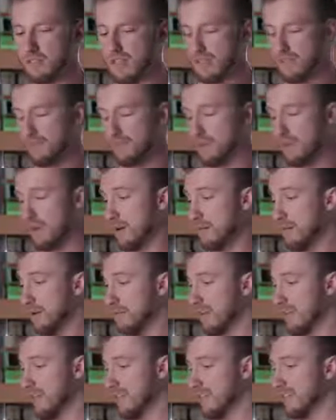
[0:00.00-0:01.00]
name. And what I mean
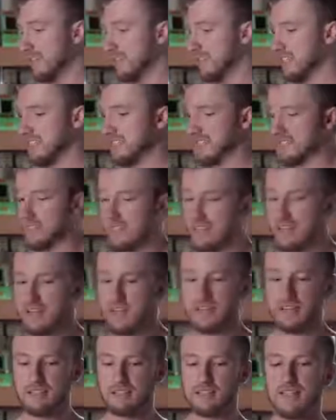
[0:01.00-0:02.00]
by this is,
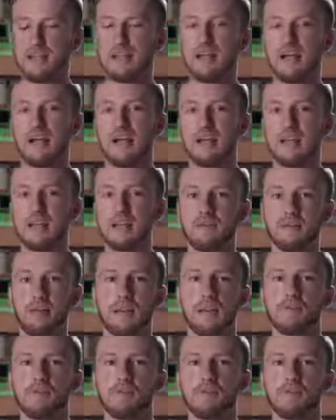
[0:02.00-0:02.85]
say I, I